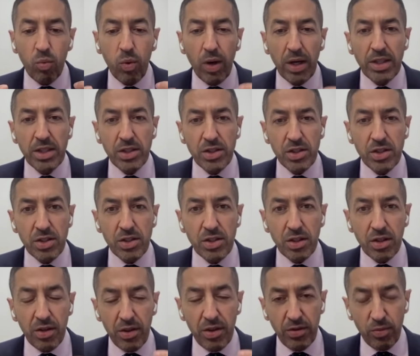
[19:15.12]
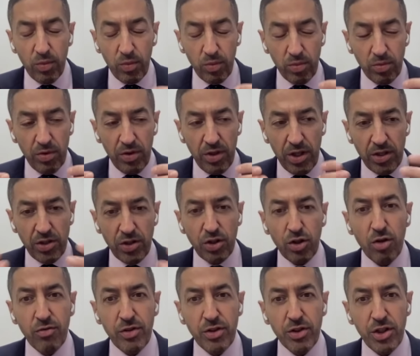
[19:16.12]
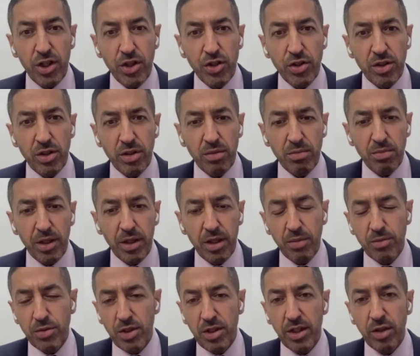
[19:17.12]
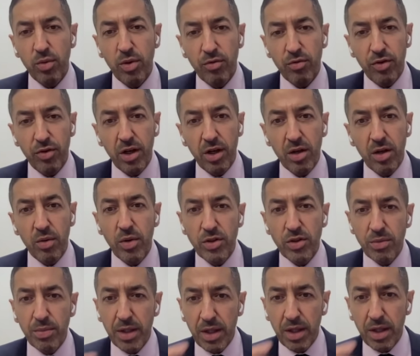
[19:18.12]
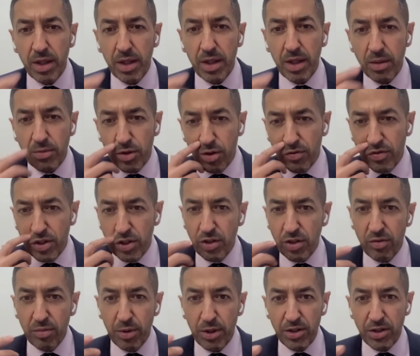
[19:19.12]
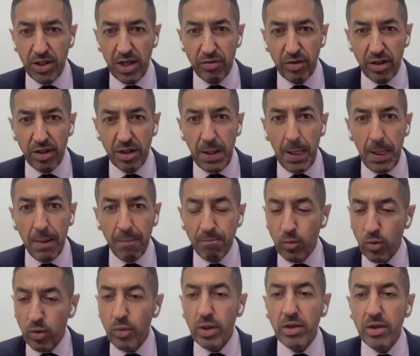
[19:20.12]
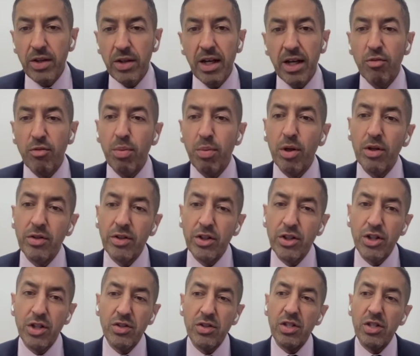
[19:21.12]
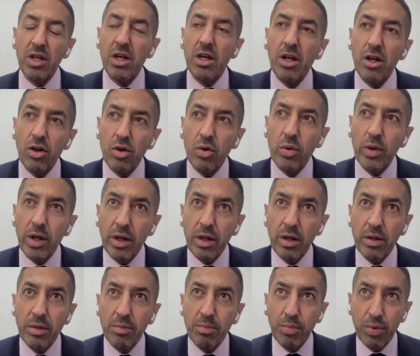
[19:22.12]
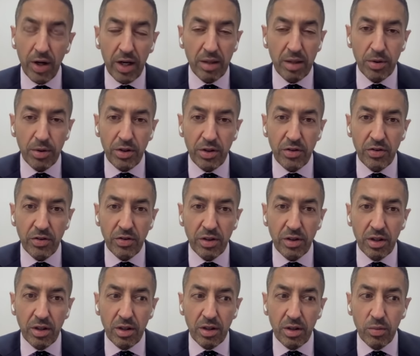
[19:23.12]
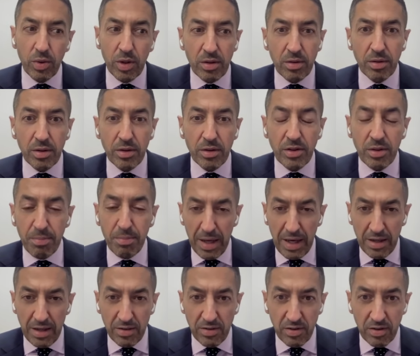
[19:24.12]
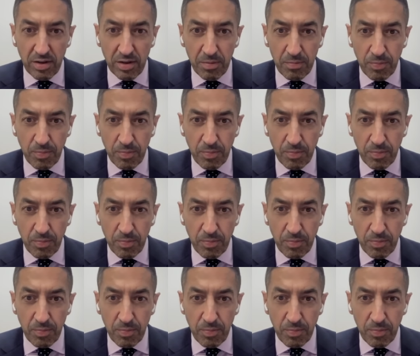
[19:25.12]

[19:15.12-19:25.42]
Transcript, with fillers: once this conversation becomes lingua franca, once it becomes a conversation everybody's having, we will then have politicians who in primaries will debate